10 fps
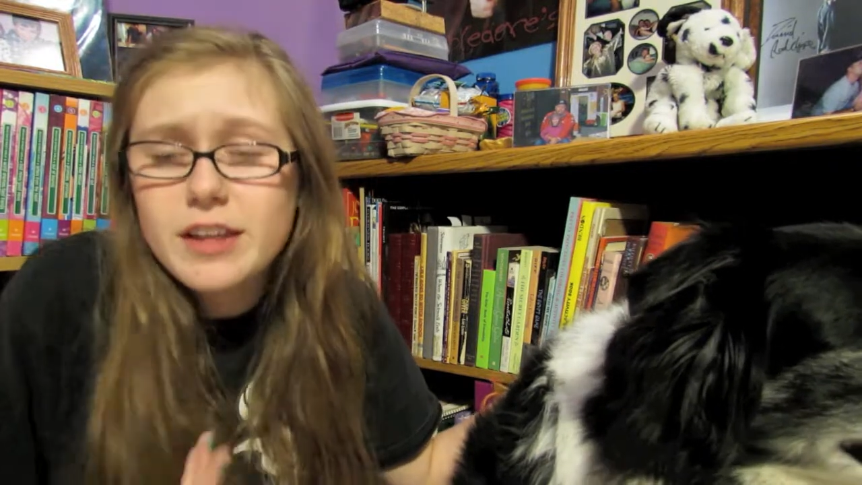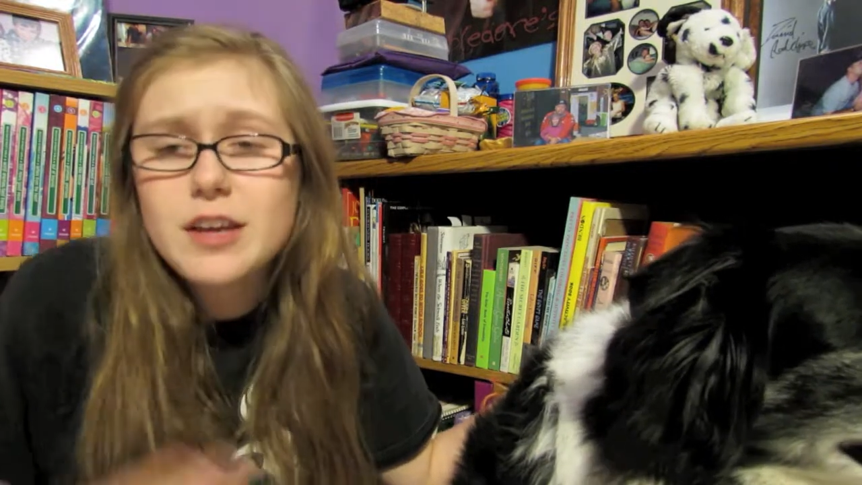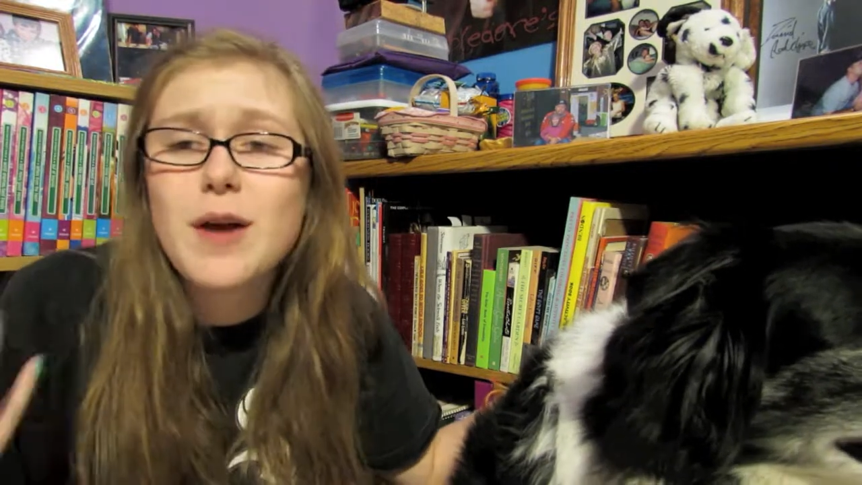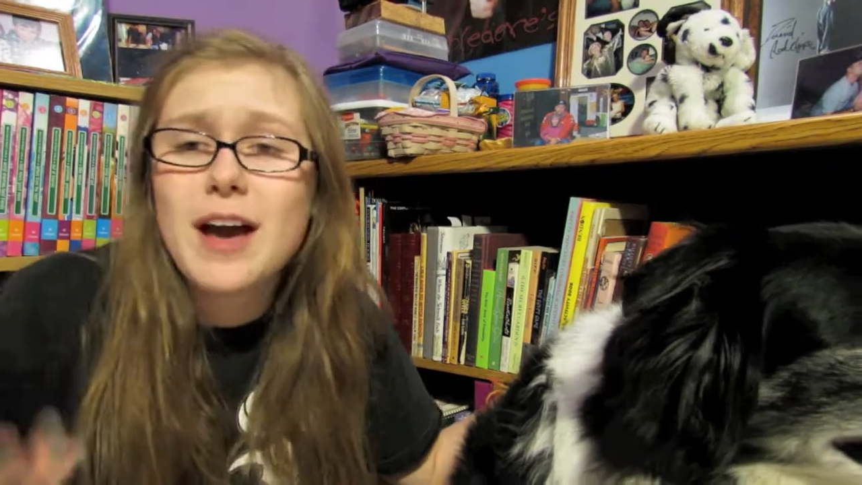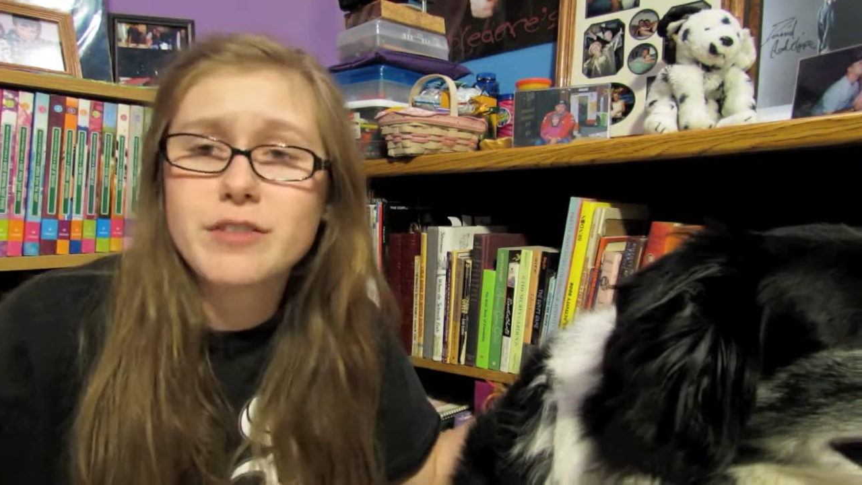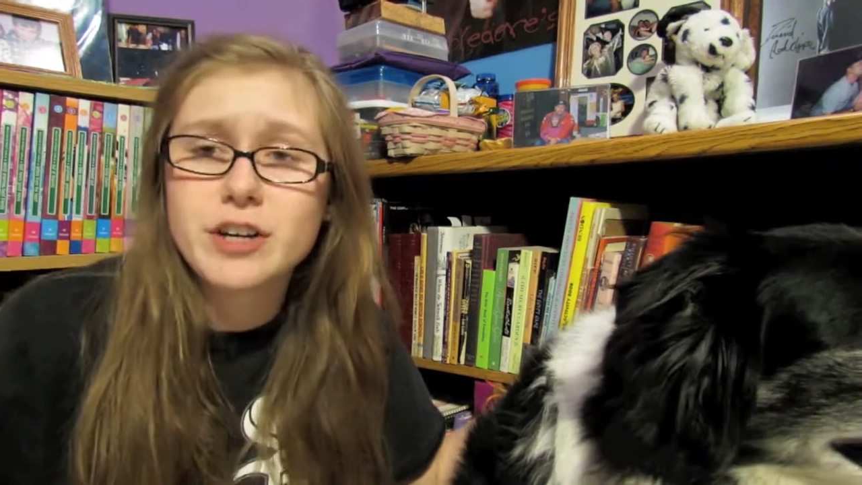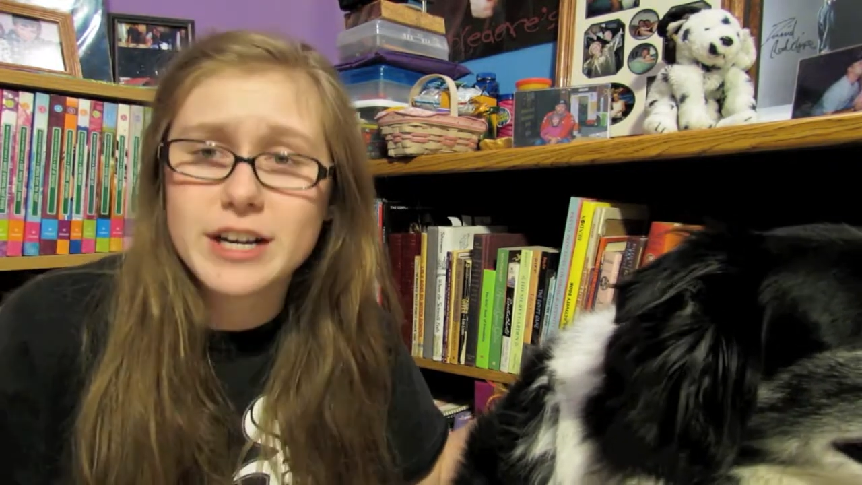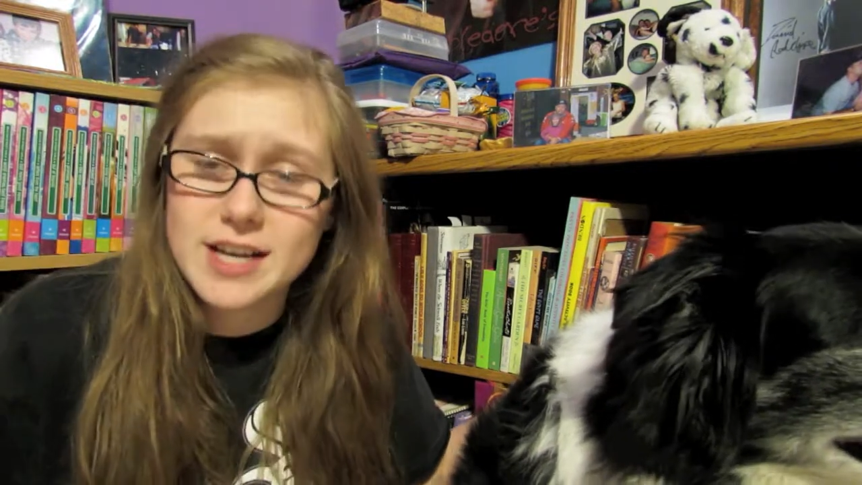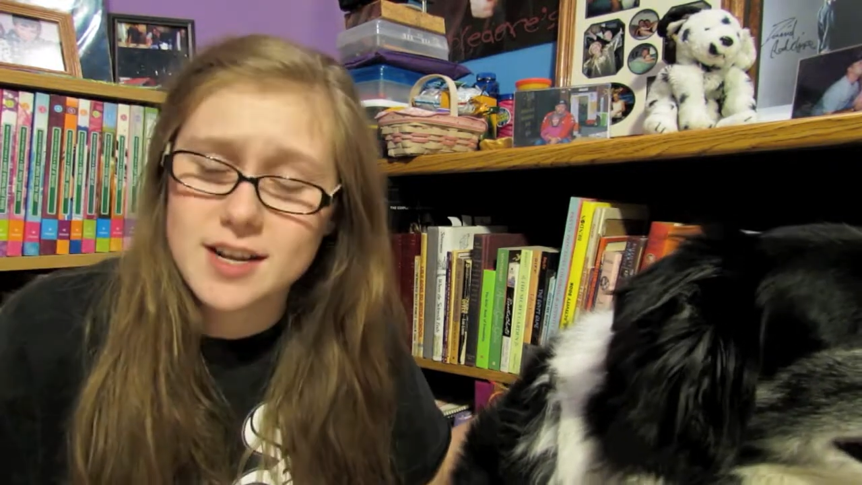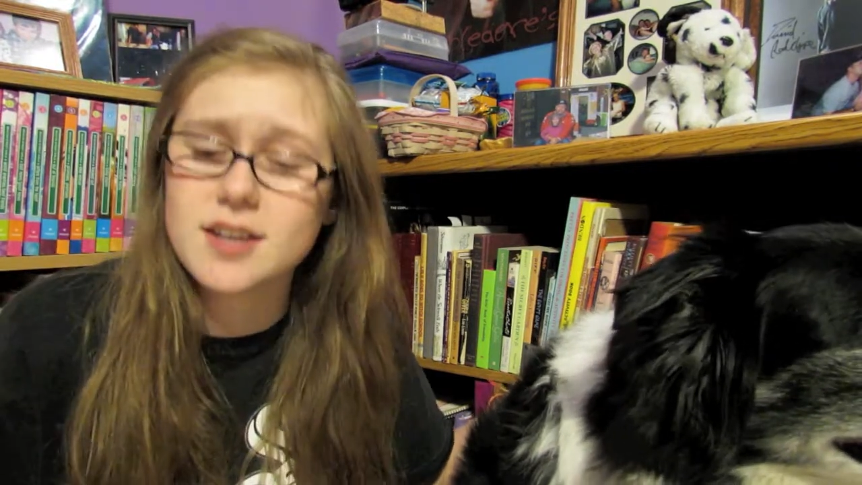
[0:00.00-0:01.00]
you have your
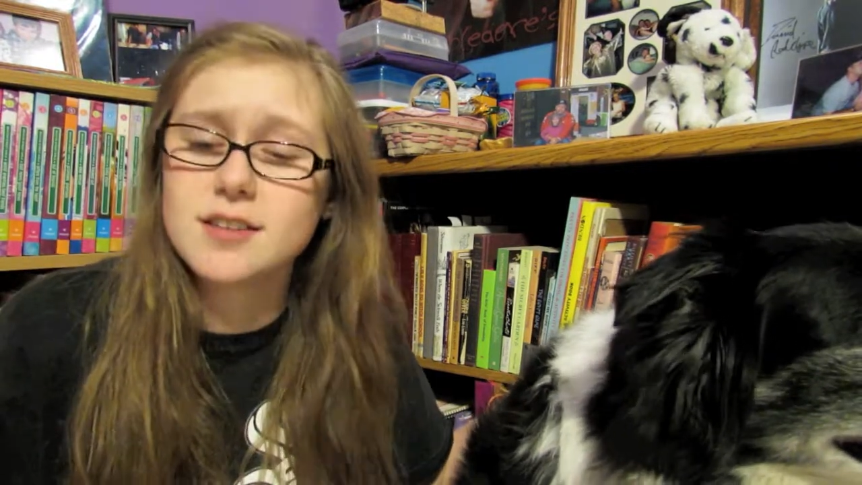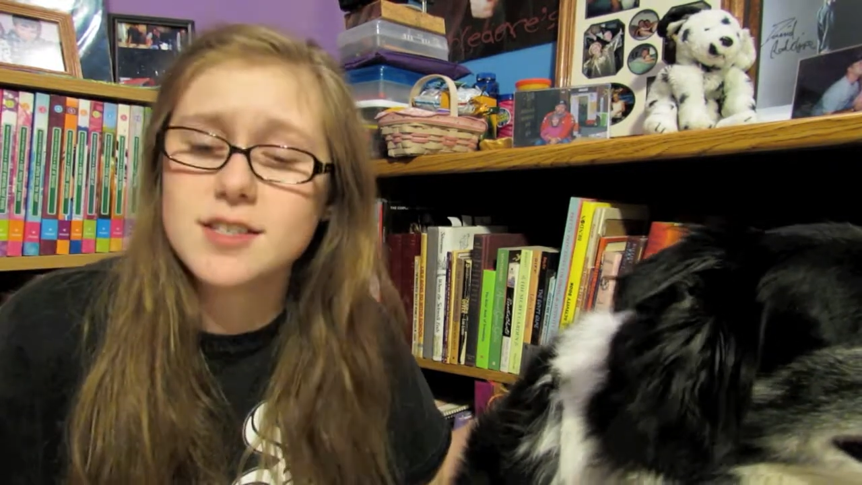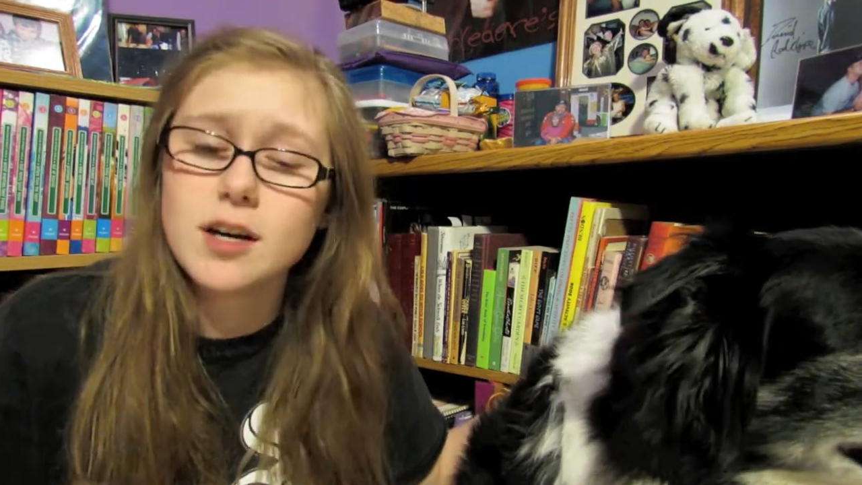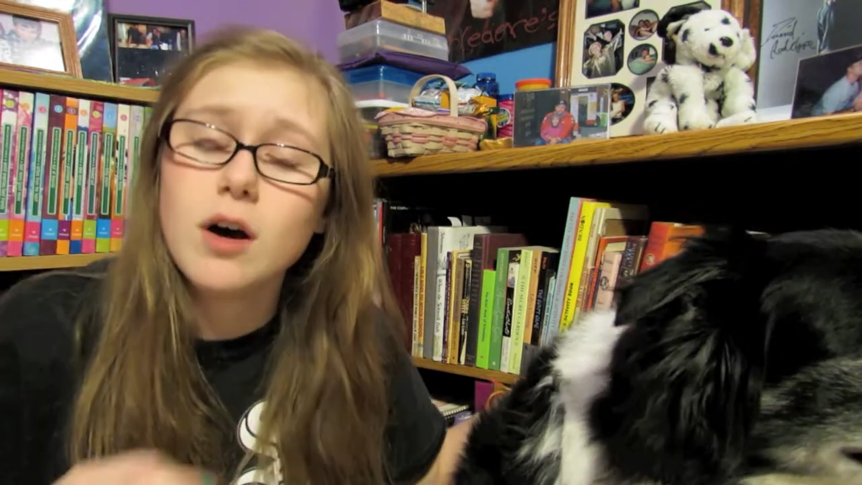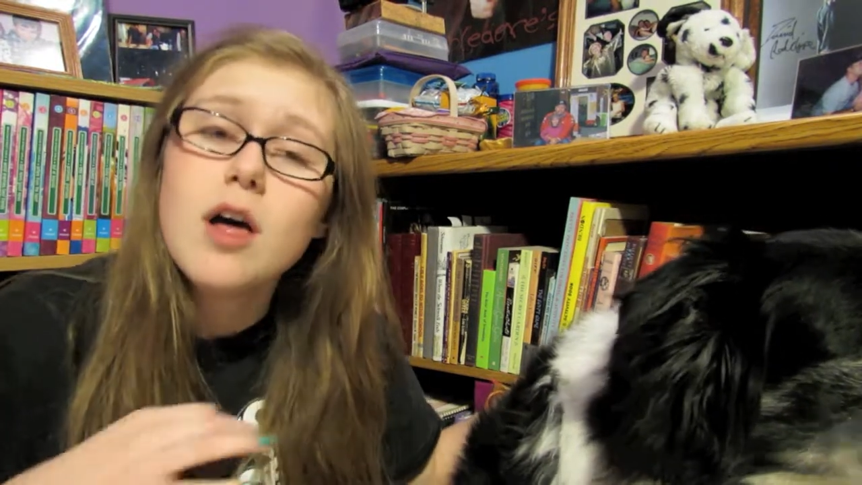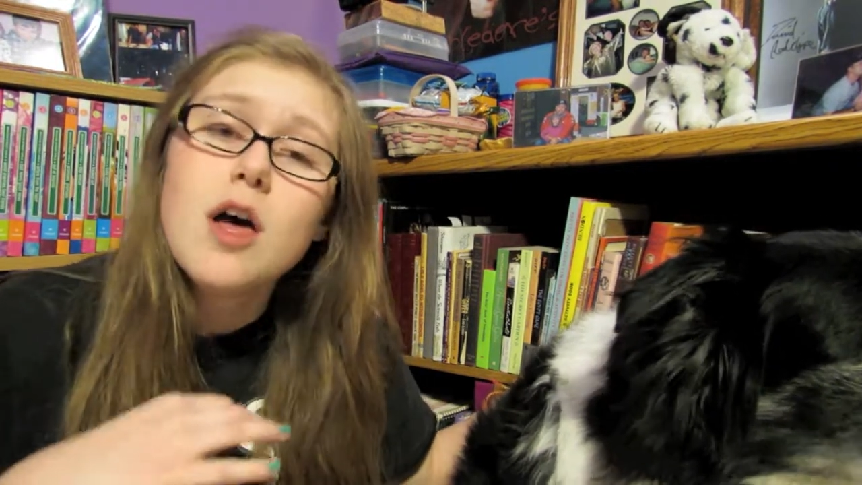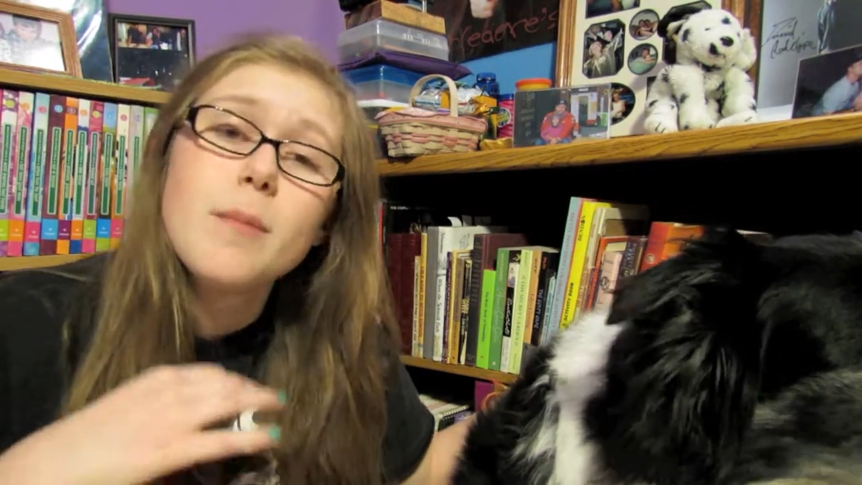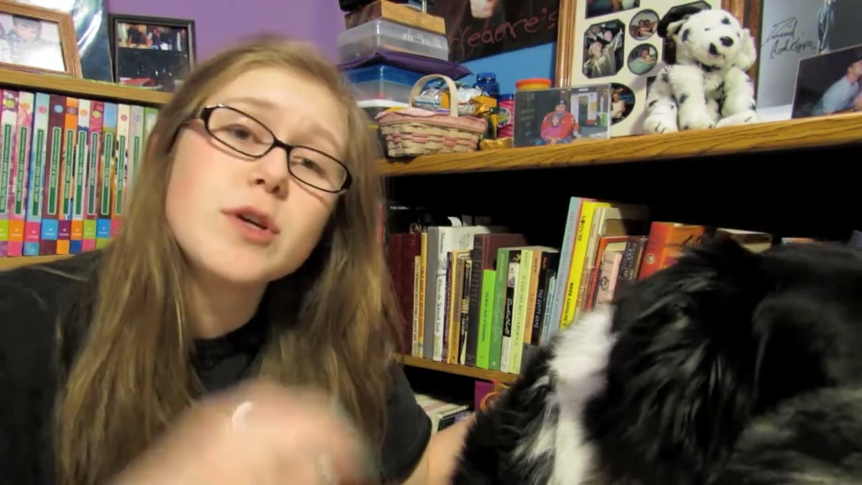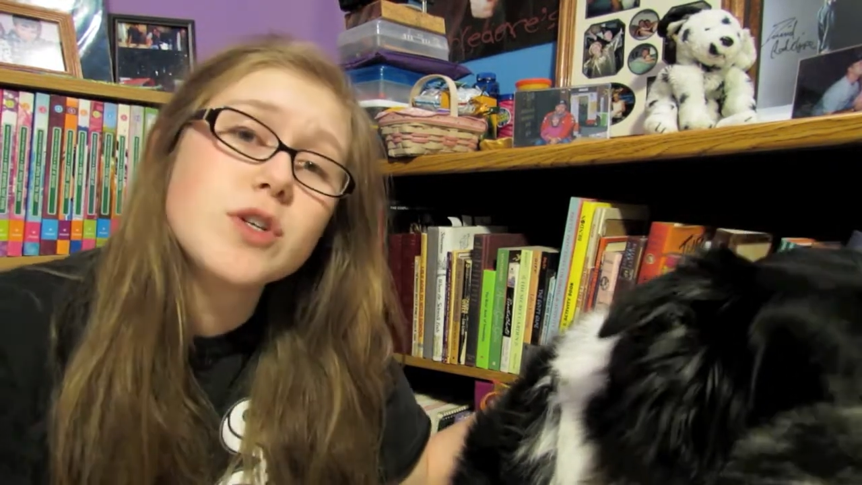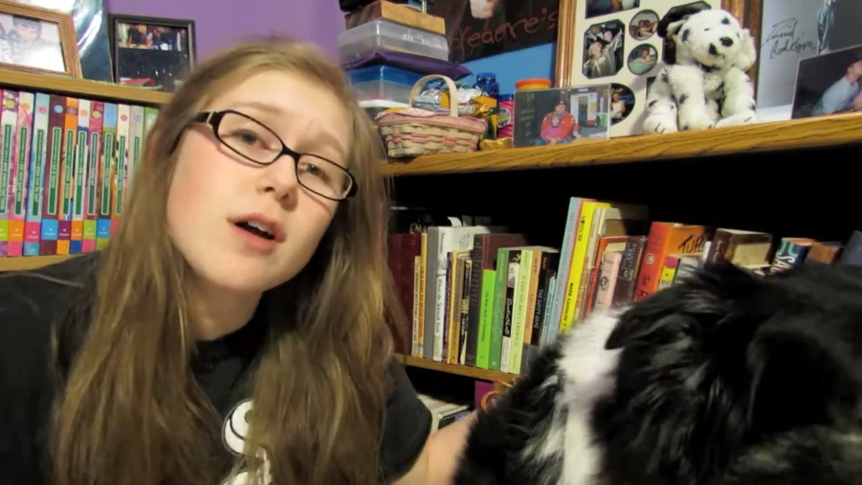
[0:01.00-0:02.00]
identity still. But you should